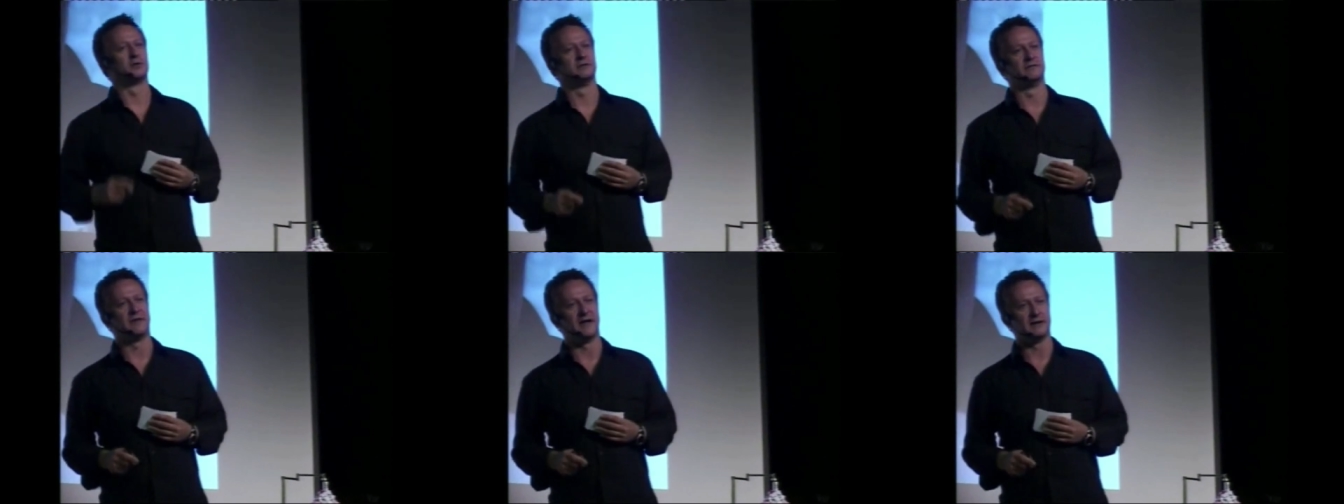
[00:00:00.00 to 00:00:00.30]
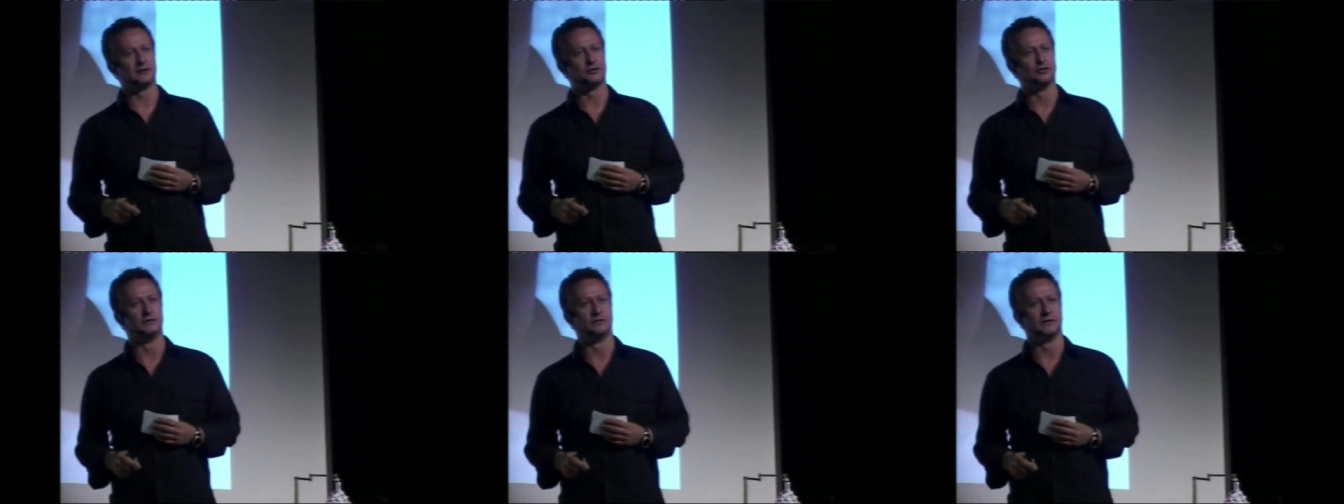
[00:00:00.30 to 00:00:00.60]
or
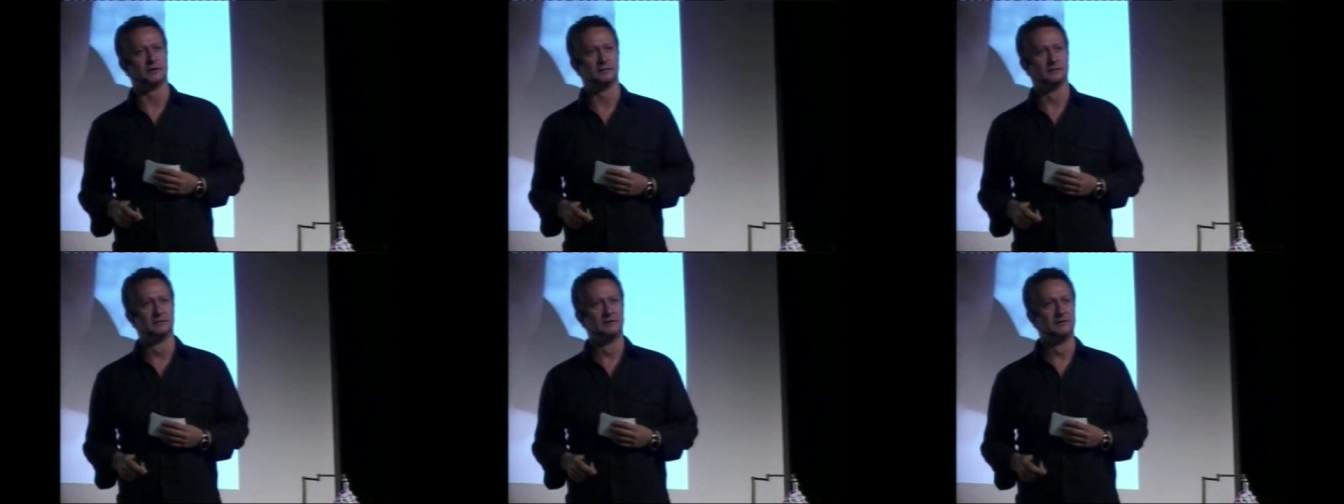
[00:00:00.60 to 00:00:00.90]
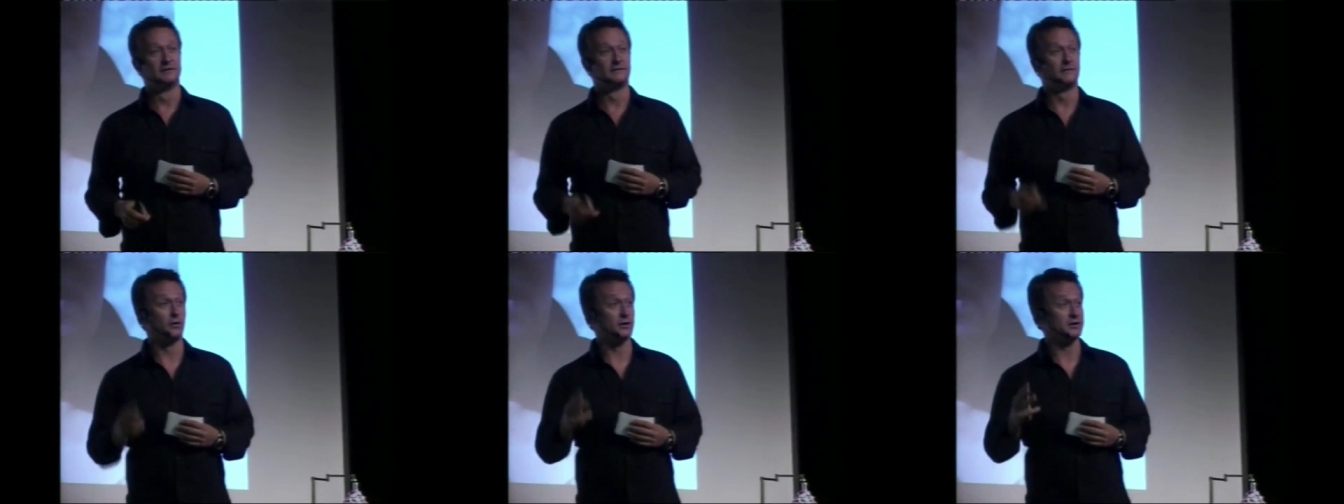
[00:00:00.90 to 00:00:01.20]
Vancouver.
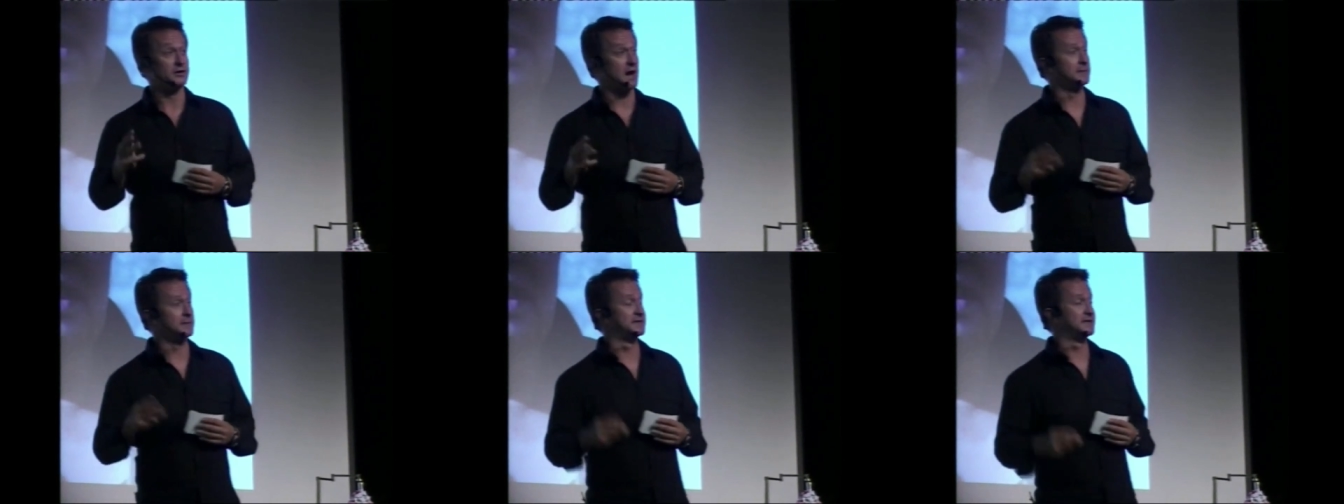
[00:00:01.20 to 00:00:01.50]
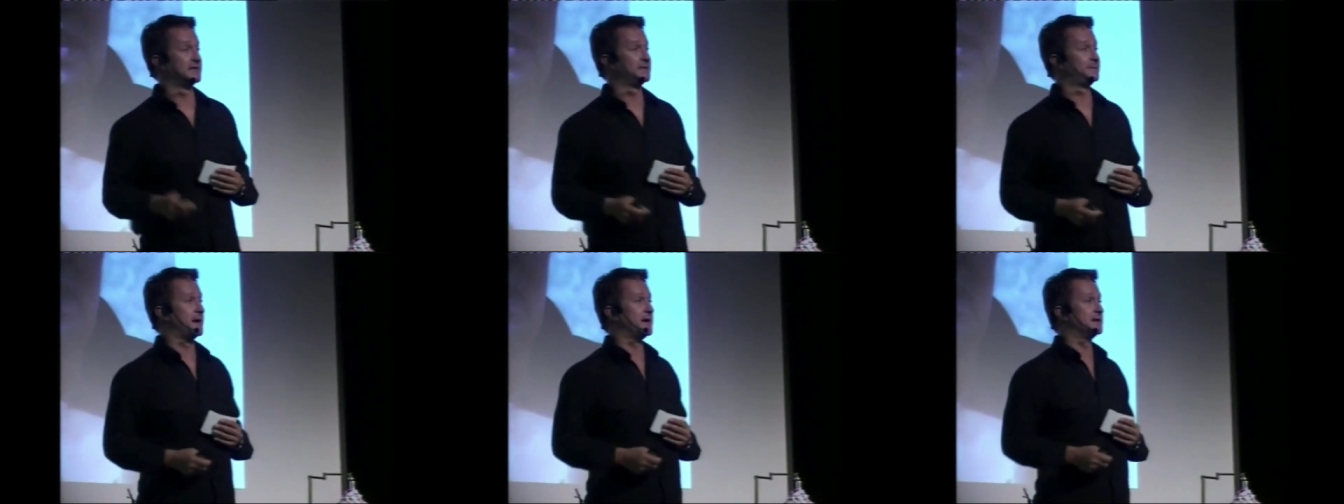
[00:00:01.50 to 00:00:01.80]
Four
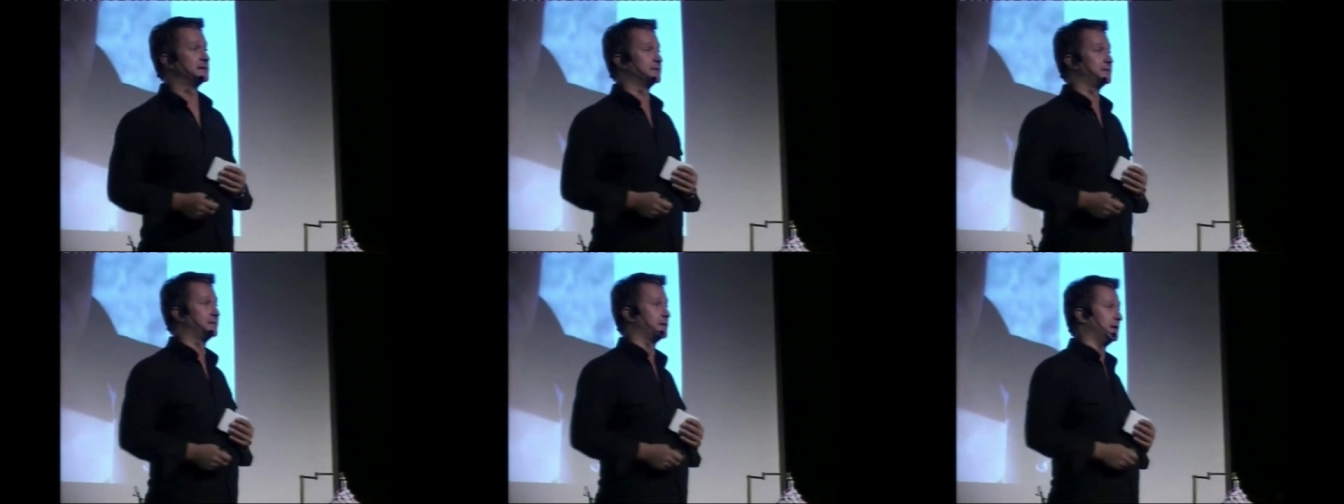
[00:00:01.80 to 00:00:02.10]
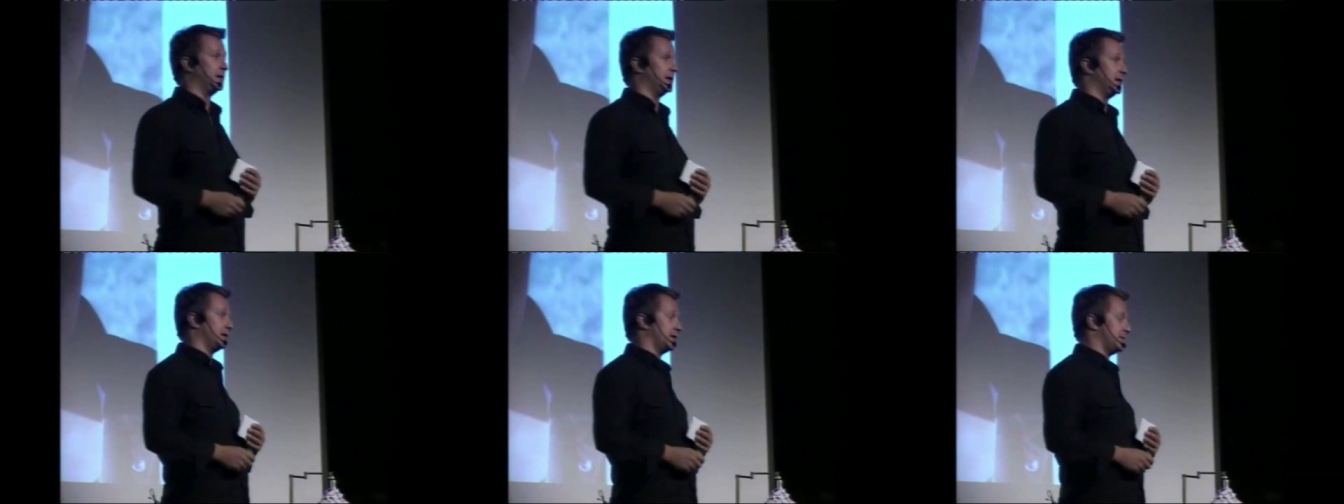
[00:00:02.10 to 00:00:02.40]
times as expensive
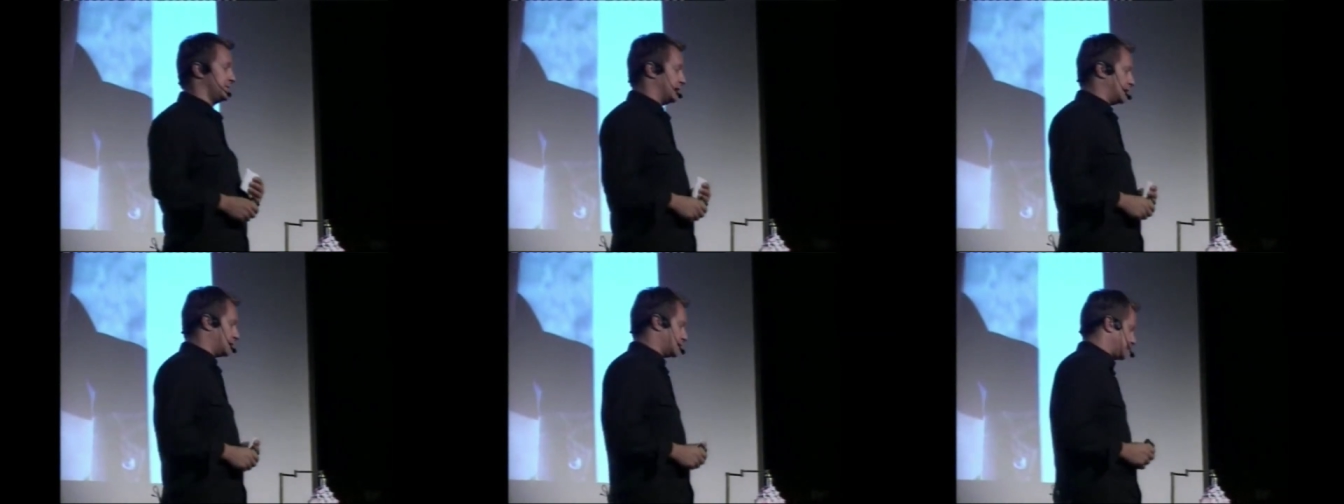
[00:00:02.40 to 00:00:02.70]
for a liter of